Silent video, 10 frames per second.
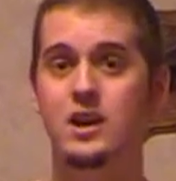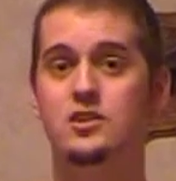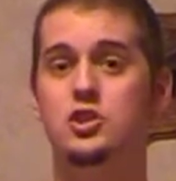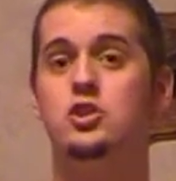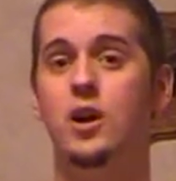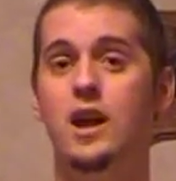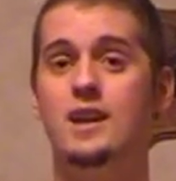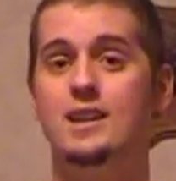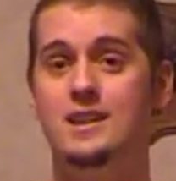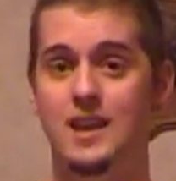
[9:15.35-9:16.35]
to try
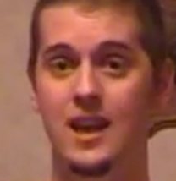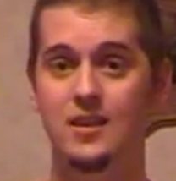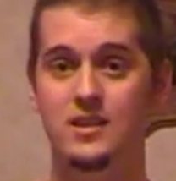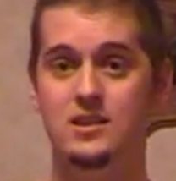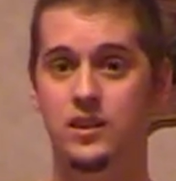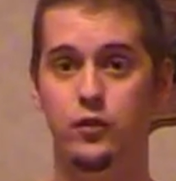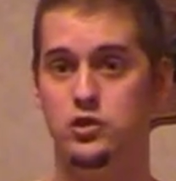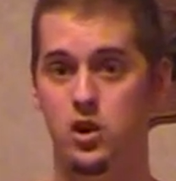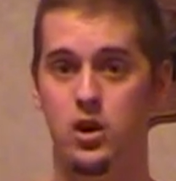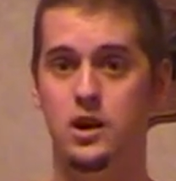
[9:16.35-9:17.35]
and get the stuff we're
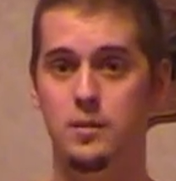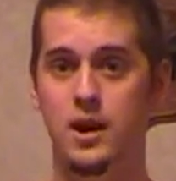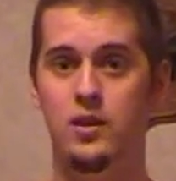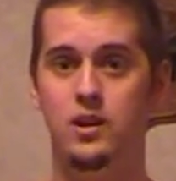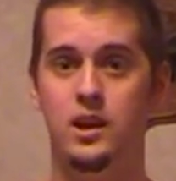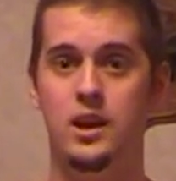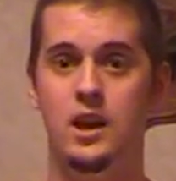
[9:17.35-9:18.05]
talking about?